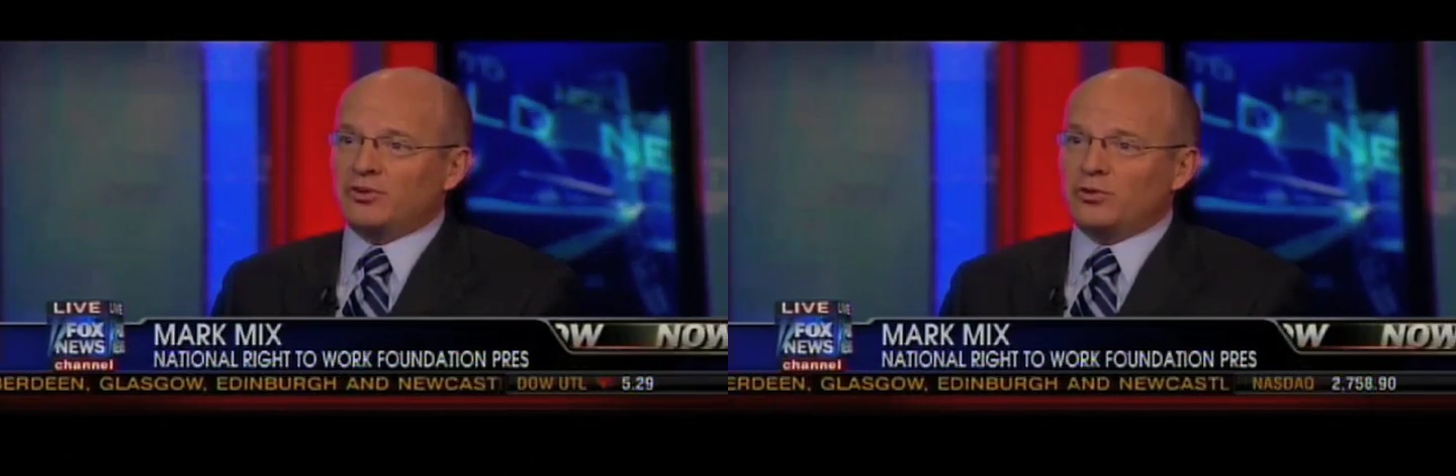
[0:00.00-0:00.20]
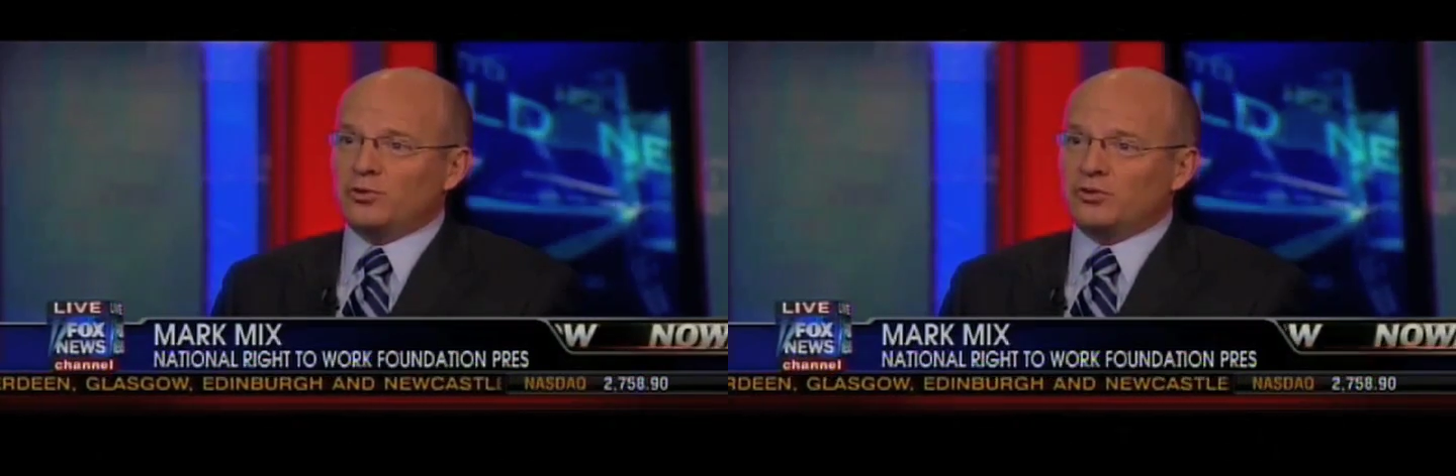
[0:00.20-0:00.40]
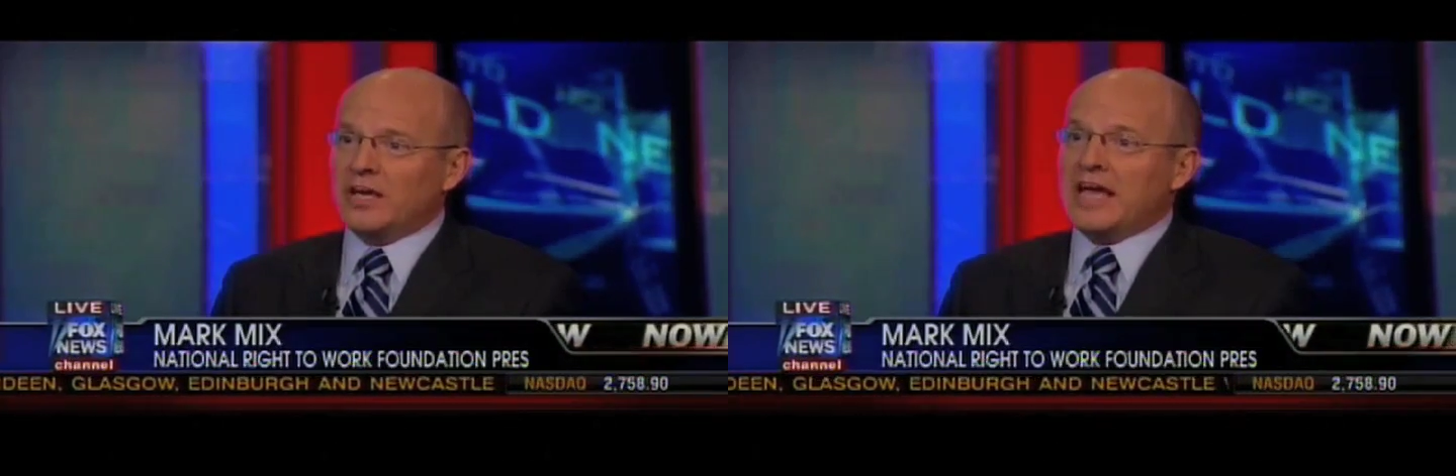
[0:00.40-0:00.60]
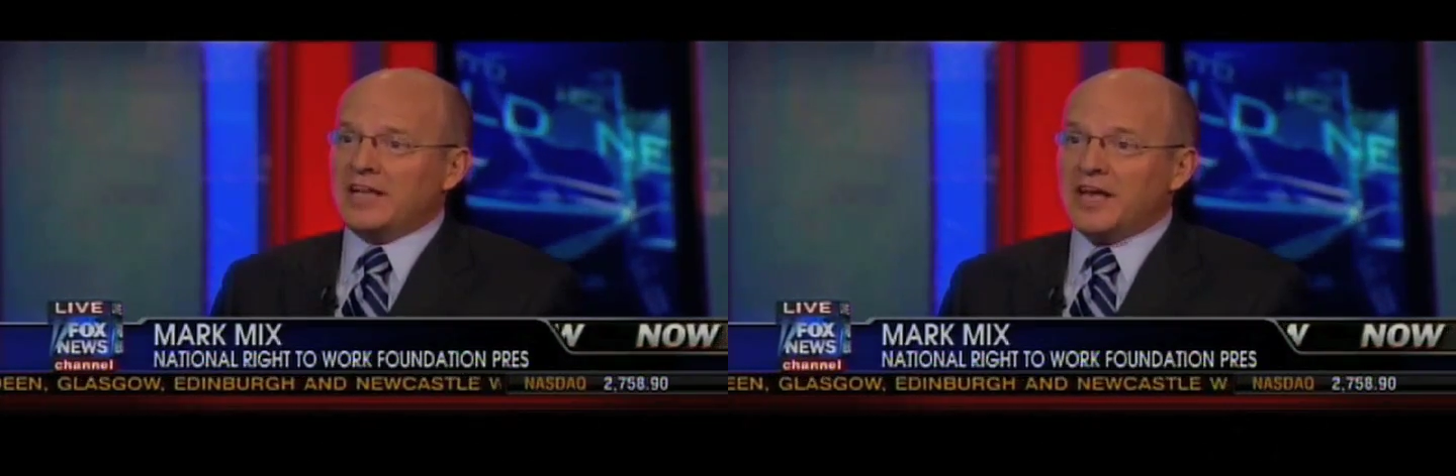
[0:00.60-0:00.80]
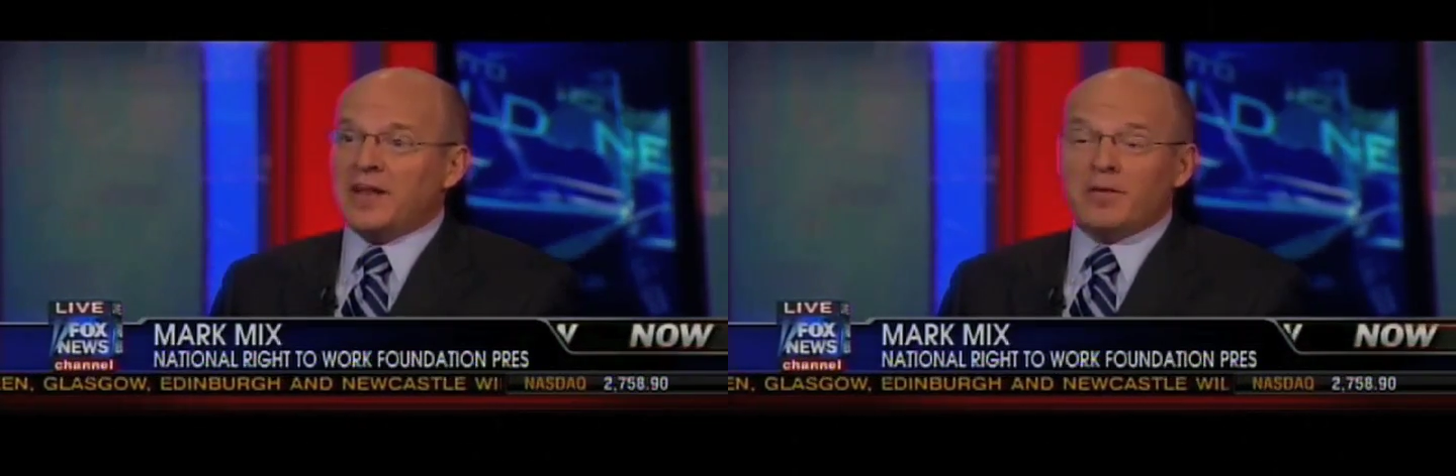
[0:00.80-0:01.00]
dues,
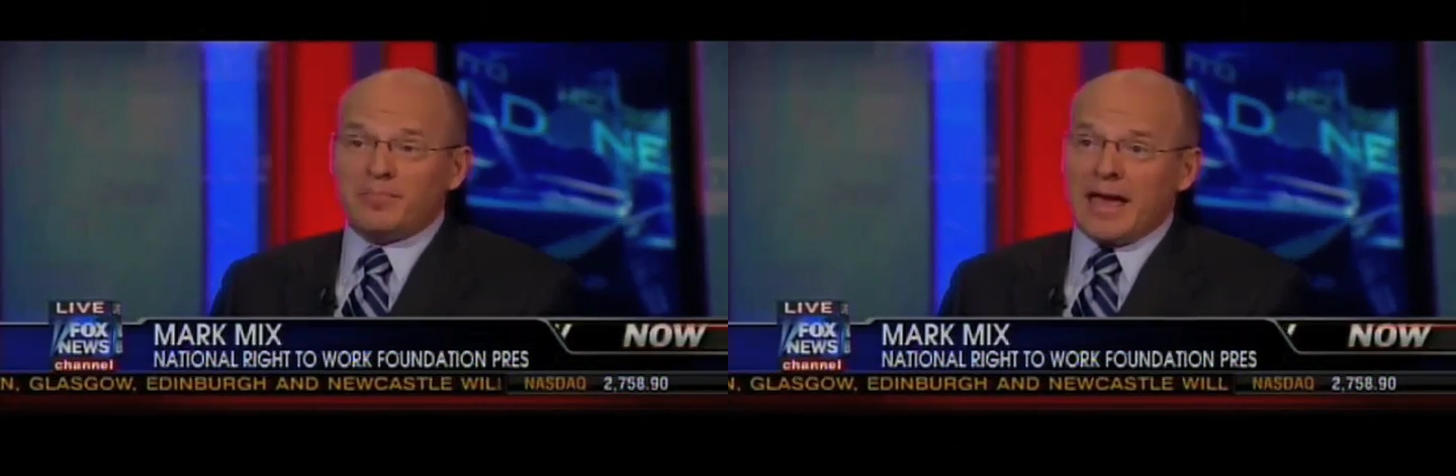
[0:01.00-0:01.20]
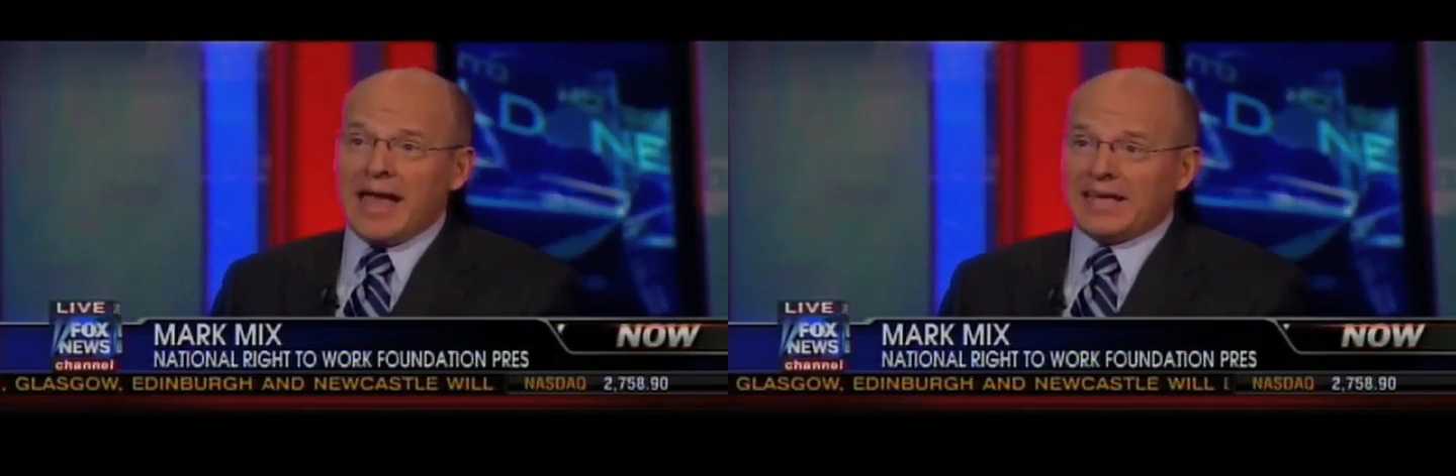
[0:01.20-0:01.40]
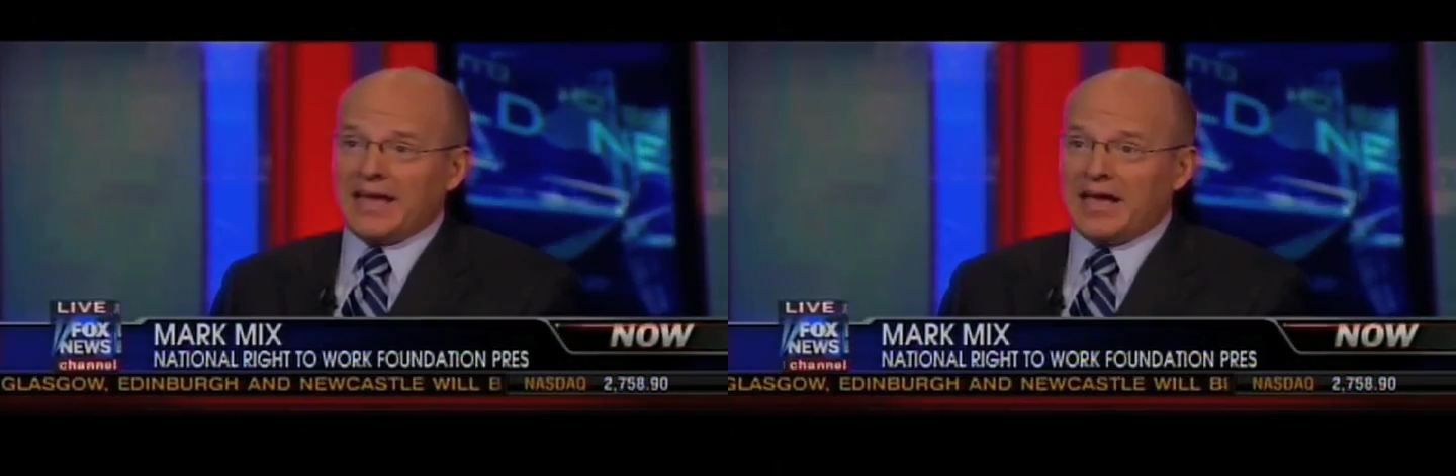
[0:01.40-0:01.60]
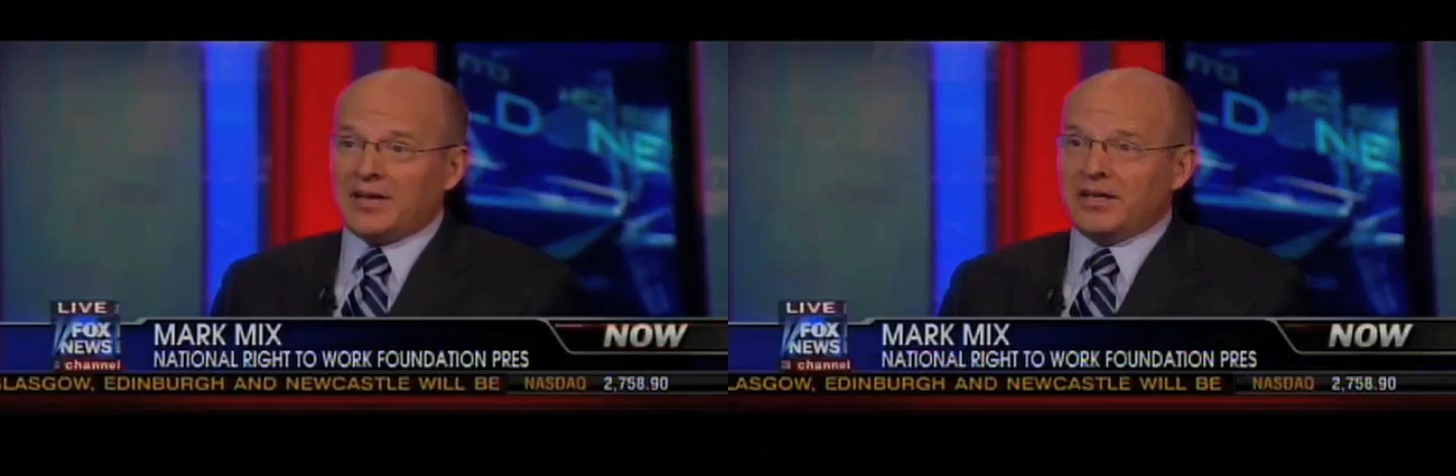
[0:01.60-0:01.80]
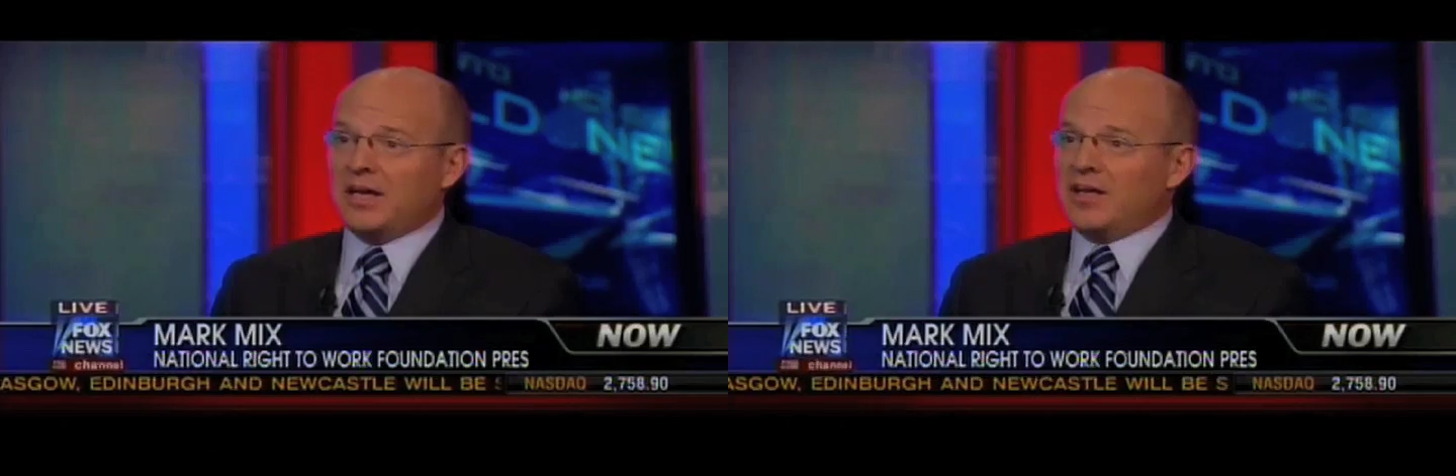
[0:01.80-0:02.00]
and yet on the back
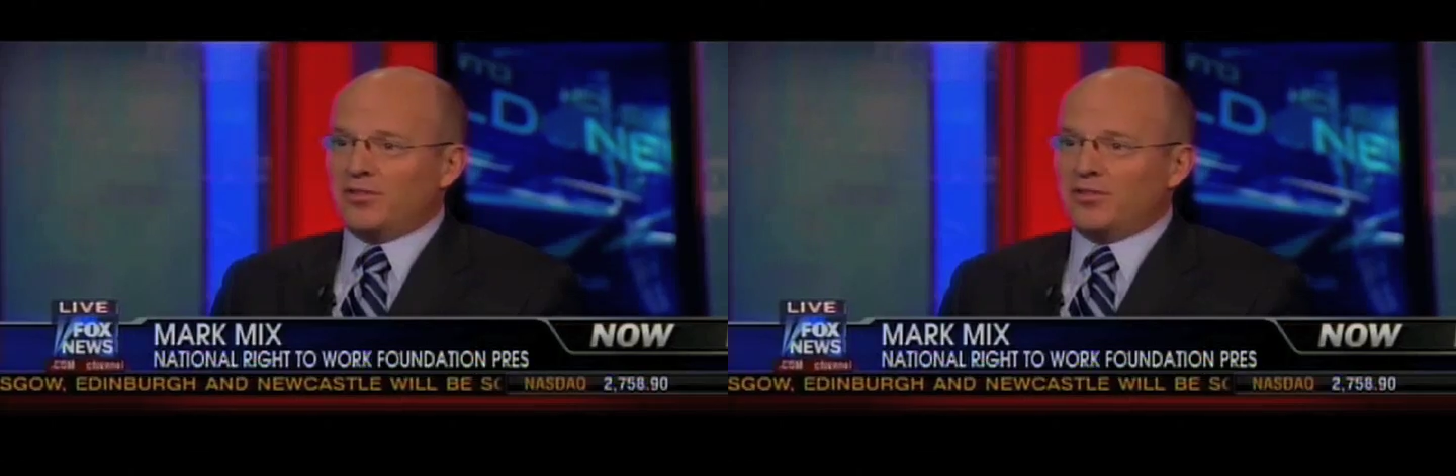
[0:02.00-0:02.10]
end,